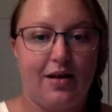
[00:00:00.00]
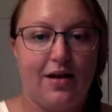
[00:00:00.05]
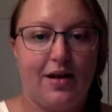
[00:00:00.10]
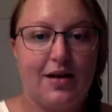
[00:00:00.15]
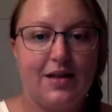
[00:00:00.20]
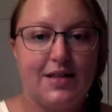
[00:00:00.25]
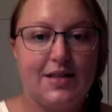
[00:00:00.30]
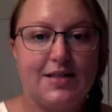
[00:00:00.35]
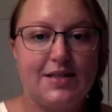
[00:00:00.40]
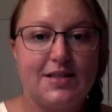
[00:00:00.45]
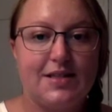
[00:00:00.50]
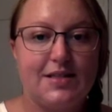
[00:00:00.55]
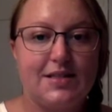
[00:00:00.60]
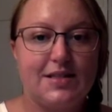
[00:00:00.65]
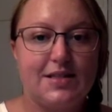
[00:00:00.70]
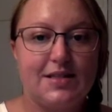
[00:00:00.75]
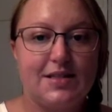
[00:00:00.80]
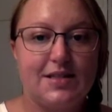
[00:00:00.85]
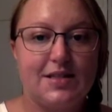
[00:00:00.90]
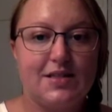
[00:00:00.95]
These
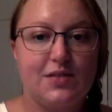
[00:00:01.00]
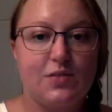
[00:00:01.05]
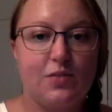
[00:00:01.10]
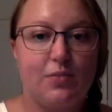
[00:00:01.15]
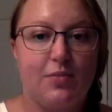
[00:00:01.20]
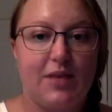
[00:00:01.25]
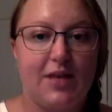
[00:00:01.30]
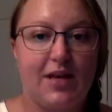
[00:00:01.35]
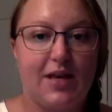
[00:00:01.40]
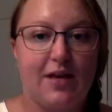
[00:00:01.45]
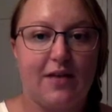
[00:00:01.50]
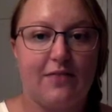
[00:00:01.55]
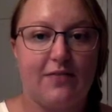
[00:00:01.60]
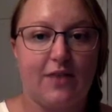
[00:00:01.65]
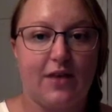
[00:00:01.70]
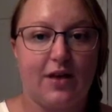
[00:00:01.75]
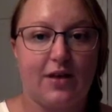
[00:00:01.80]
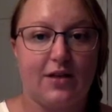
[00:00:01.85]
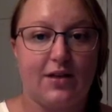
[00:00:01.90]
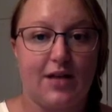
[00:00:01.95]
instances would be if
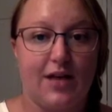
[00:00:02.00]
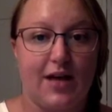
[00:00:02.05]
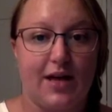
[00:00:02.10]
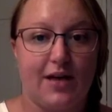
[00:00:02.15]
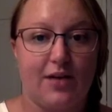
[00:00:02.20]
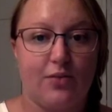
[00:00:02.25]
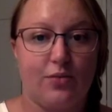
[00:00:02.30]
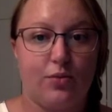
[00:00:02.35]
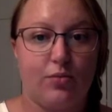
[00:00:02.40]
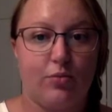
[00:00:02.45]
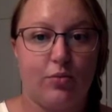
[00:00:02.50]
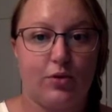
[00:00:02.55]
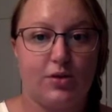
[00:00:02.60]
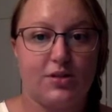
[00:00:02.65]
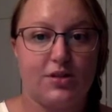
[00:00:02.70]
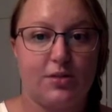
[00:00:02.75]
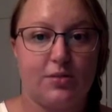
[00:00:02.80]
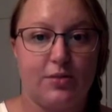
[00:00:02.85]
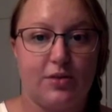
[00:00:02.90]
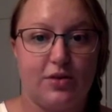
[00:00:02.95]
a client
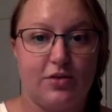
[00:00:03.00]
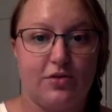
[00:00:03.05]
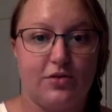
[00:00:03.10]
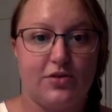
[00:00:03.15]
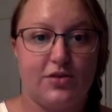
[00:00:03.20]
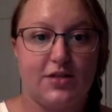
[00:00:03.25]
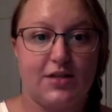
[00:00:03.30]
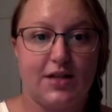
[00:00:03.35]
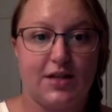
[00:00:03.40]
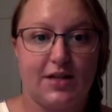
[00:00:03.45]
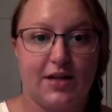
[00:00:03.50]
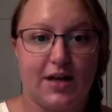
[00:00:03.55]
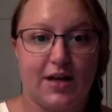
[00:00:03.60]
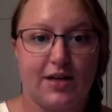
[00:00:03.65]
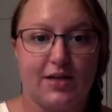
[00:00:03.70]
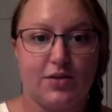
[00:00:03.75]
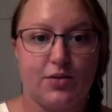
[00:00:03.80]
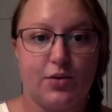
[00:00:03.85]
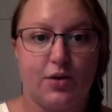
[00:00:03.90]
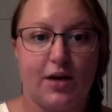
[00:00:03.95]
reports abuse,
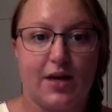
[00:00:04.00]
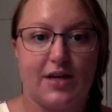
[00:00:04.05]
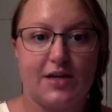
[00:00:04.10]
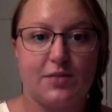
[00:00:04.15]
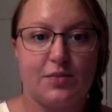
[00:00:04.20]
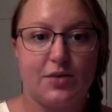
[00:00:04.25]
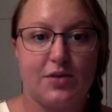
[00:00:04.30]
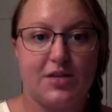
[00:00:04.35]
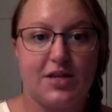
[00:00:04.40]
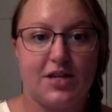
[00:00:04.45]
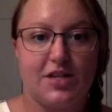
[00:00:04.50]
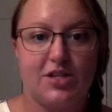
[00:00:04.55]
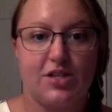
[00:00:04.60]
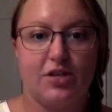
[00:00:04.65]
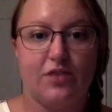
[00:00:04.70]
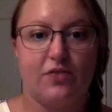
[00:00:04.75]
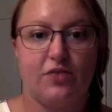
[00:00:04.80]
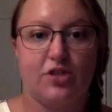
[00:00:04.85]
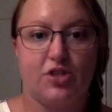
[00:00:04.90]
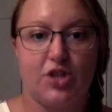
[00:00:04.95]
neglect, or exploitation
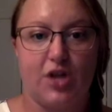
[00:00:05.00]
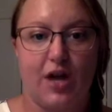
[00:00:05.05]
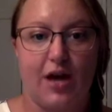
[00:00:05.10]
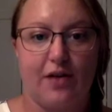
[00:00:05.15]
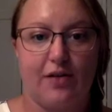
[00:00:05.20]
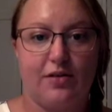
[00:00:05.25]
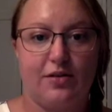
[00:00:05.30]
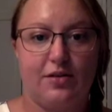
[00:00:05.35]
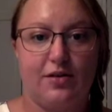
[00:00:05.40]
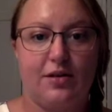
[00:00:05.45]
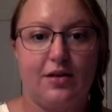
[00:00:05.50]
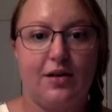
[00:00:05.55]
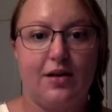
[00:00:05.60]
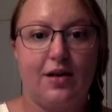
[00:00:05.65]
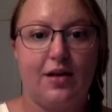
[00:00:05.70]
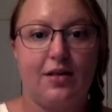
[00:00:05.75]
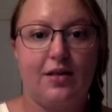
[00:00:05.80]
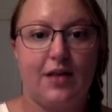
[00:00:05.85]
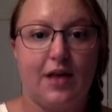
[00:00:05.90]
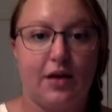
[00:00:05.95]
of a child,
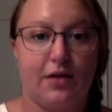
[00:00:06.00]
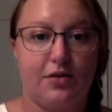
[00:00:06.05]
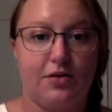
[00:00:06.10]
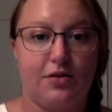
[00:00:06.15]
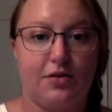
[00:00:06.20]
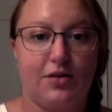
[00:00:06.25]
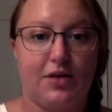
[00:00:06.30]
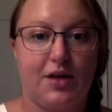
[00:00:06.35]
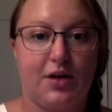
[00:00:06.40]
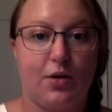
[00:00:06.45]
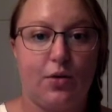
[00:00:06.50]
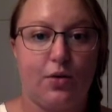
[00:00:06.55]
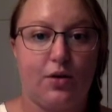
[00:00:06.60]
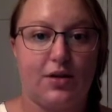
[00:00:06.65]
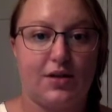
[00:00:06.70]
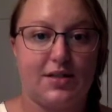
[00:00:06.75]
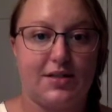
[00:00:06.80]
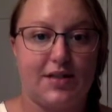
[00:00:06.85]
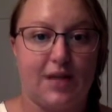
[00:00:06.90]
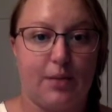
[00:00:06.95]
the elderly, or a
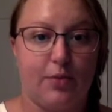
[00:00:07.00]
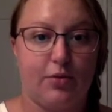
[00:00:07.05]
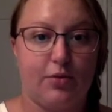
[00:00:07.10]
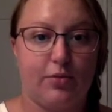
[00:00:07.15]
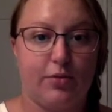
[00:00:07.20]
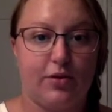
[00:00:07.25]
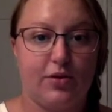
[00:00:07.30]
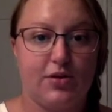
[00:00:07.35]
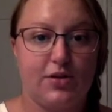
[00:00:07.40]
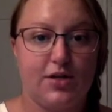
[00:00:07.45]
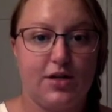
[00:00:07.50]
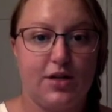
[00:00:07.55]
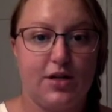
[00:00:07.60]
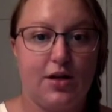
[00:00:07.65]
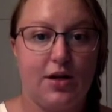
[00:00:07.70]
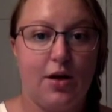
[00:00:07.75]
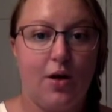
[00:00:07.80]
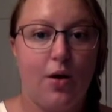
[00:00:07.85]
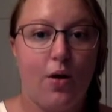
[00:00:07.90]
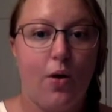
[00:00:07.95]
disabled person,
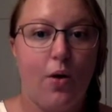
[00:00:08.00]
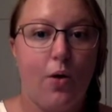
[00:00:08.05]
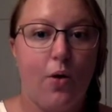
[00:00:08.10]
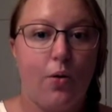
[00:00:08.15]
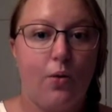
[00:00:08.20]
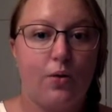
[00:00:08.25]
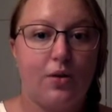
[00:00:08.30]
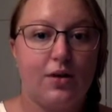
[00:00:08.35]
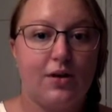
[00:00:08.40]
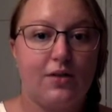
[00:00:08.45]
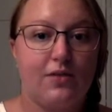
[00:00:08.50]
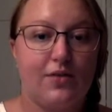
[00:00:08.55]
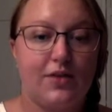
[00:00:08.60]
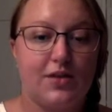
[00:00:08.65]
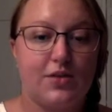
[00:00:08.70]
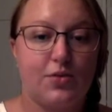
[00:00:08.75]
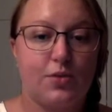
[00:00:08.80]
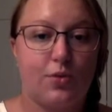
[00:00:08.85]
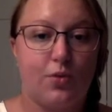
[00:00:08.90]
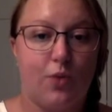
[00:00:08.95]
or if he
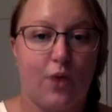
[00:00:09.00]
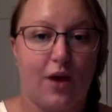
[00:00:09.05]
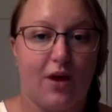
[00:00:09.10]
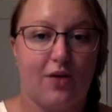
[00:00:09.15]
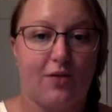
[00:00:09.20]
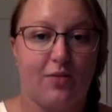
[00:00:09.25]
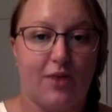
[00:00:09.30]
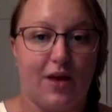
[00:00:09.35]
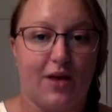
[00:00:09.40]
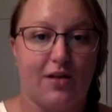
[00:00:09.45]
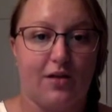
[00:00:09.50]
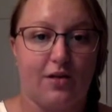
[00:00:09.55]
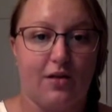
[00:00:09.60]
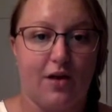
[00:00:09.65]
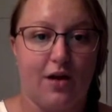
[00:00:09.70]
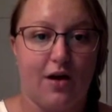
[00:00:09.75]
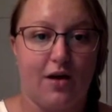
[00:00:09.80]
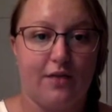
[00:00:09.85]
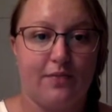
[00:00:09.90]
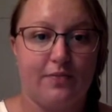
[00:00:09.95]
is required by the law.